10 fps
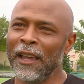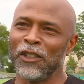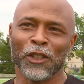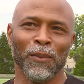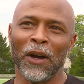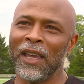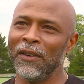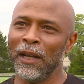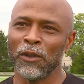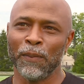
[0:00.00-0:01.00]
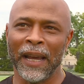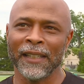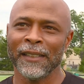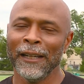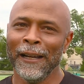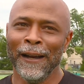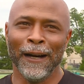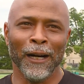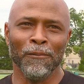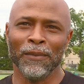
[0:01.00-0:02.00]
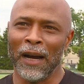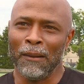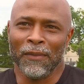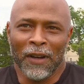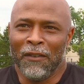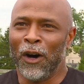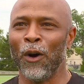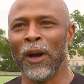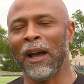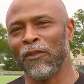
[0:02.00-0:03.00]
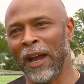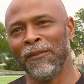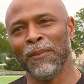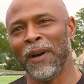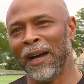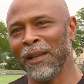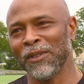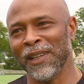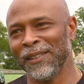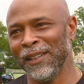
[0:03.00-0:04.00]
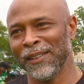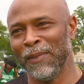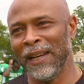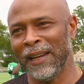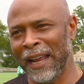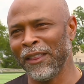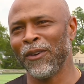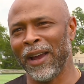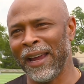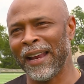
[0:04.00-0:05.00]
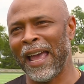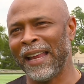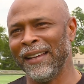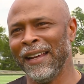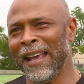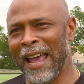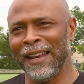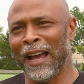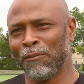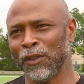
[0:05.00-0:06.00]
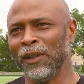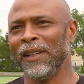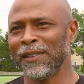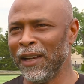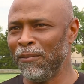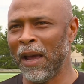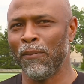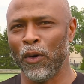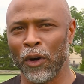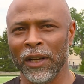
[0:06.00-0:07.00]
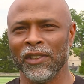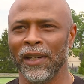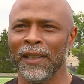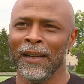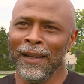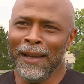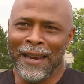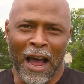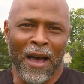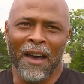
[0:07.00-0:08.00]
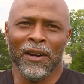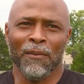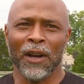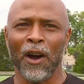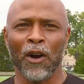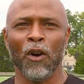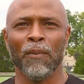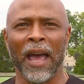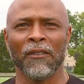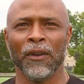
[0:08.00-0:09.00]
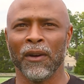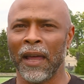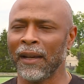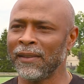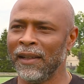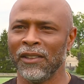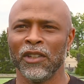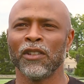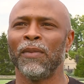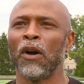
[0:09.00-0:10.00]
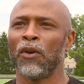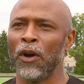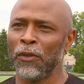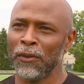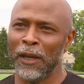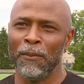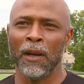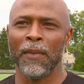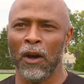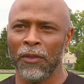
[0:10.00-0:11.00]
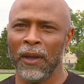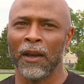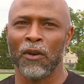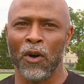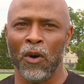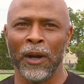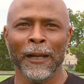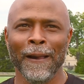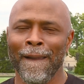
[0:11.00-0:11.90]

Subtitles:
it's just about giving him space. I've raved about him since he's been in the eighth grade, and I had the opportunity to see him at Portage, and now having him in our own backfield, like I said, it's just about growth, keeping him healthy and growing.